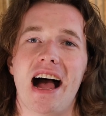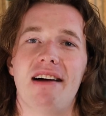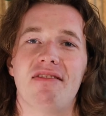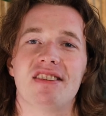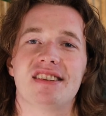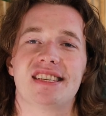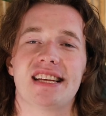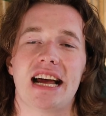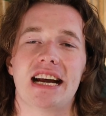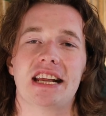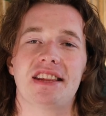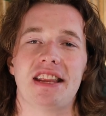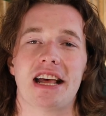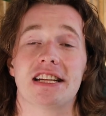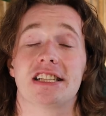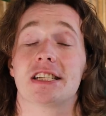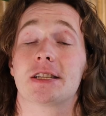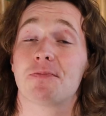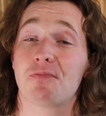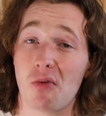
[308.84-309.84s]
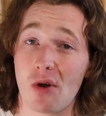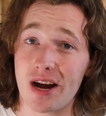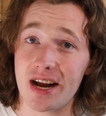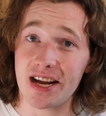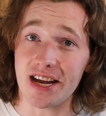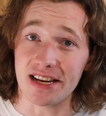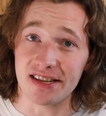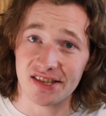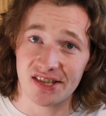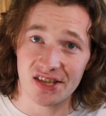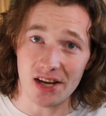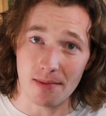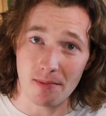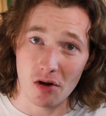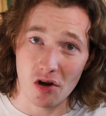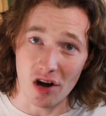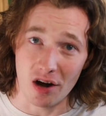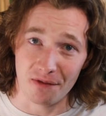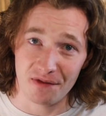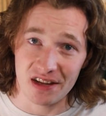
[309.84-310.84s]
I've decided that spring and
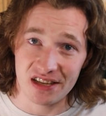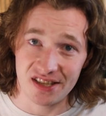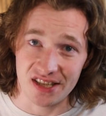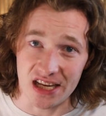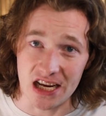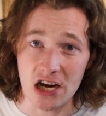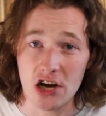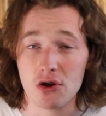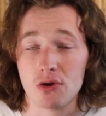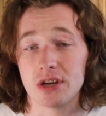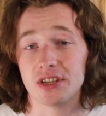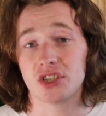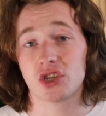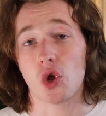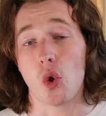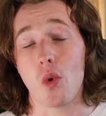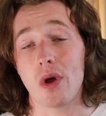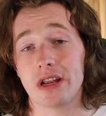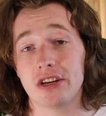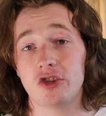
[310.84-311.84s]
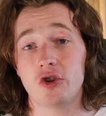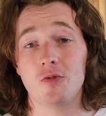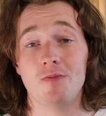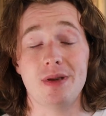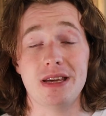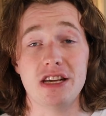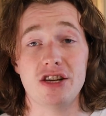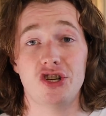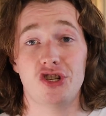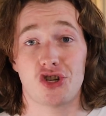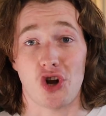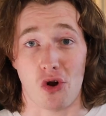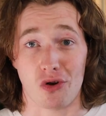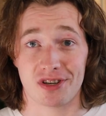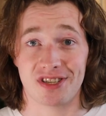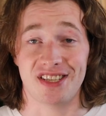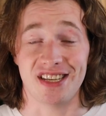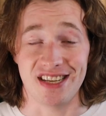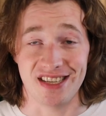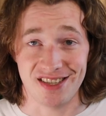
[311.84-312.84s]
summer of this year is going to be
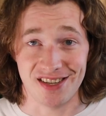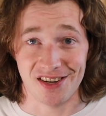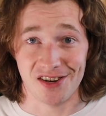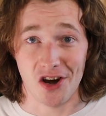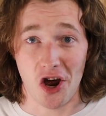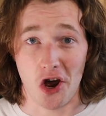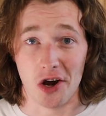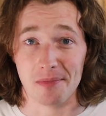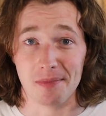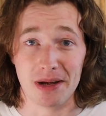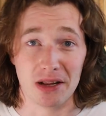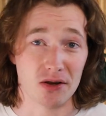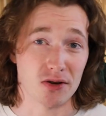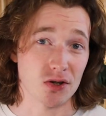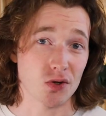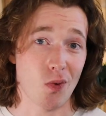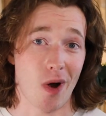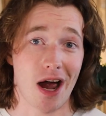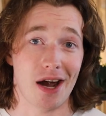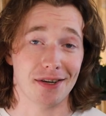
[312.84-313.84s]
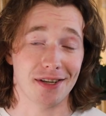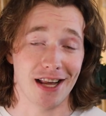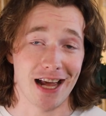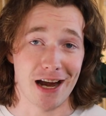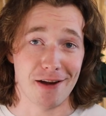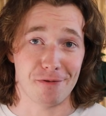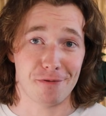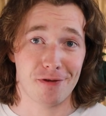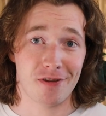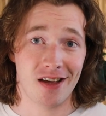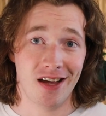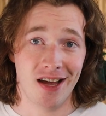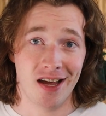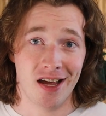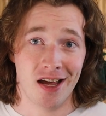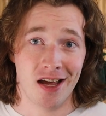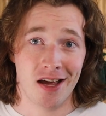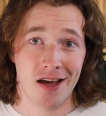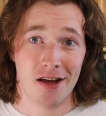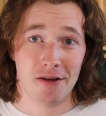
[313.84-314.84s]
shark season on Miller's Wildlife.
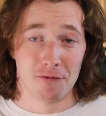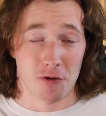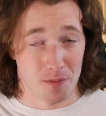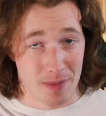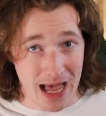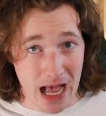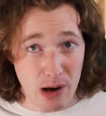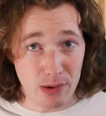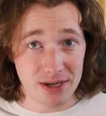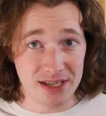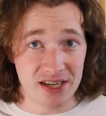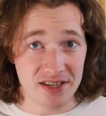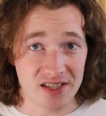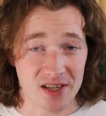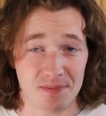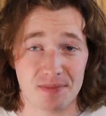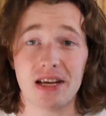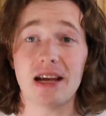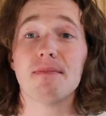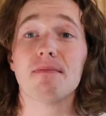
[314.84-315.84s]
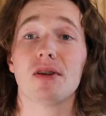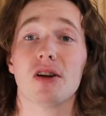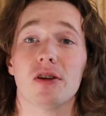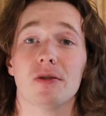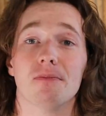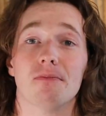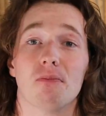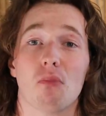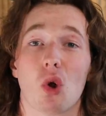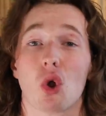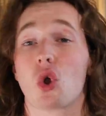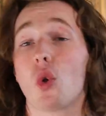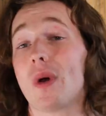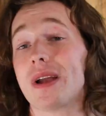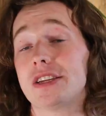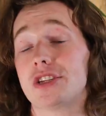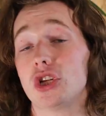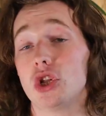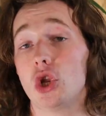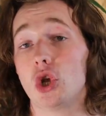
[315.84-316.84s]
From now until September, we're
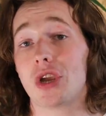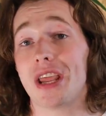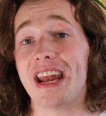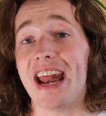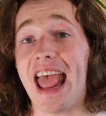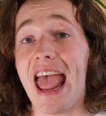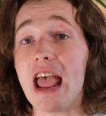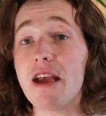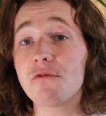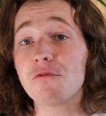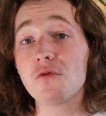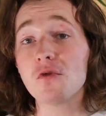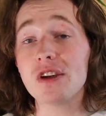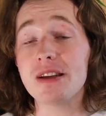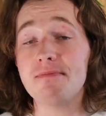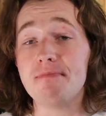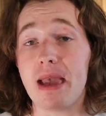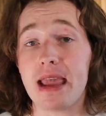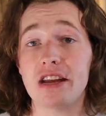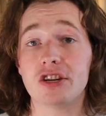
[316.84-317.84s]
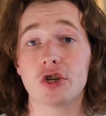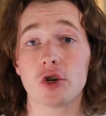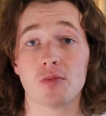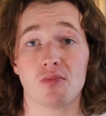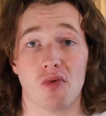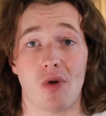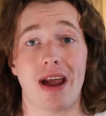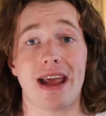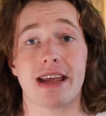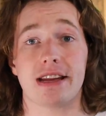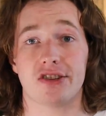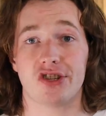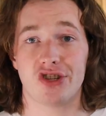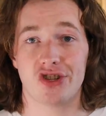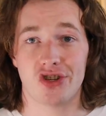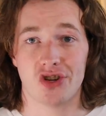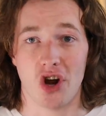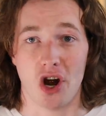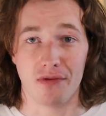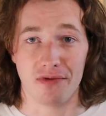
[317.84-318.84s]
going to look at every major
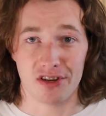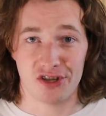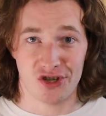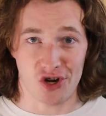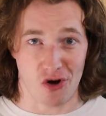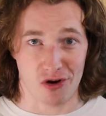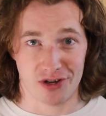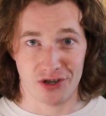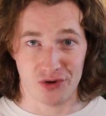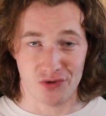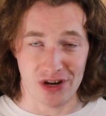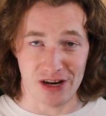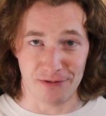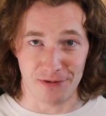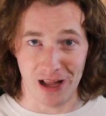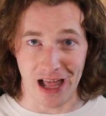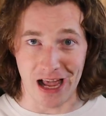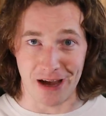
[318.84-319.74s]
branch on the shark tree of